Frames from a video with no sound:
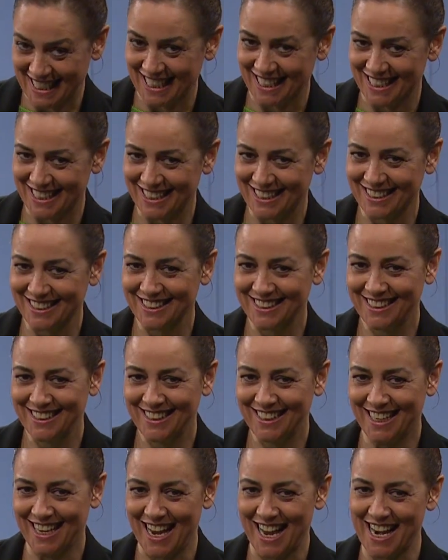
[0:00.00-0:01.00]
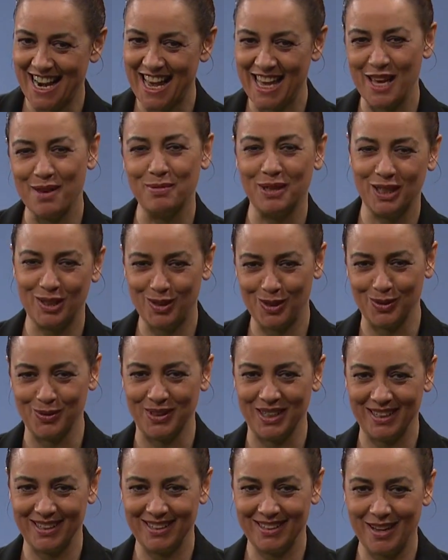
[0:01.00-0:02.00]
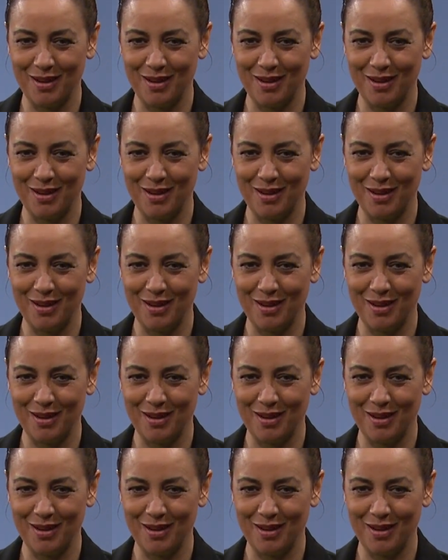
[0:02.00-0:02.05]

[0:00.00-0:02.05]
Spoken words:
it, and I am included.